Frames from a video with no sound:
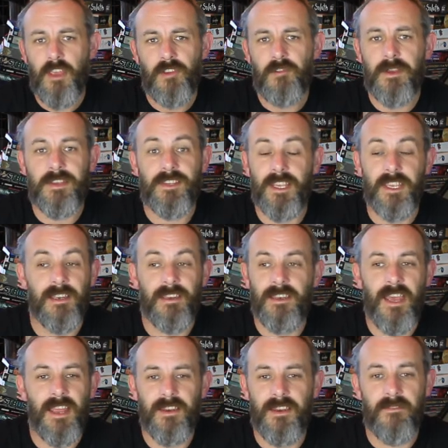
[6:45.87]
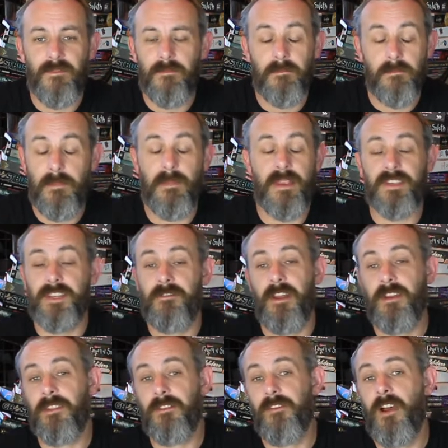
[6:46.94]
questing and messing
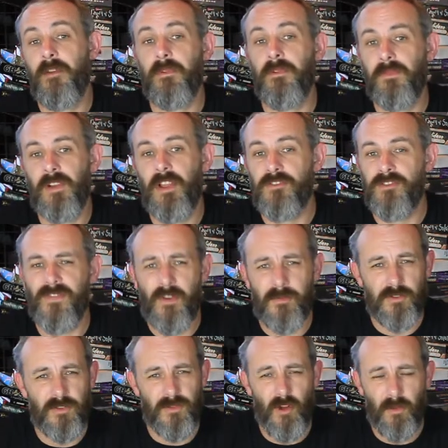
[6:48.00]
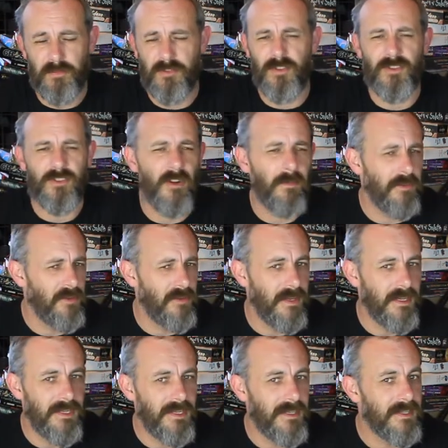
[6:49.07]
around in the environment with lots of options,
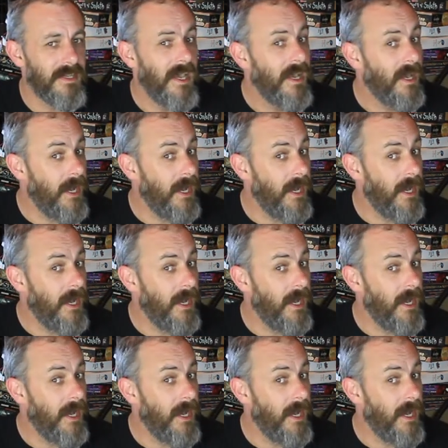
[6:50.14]
opportunities.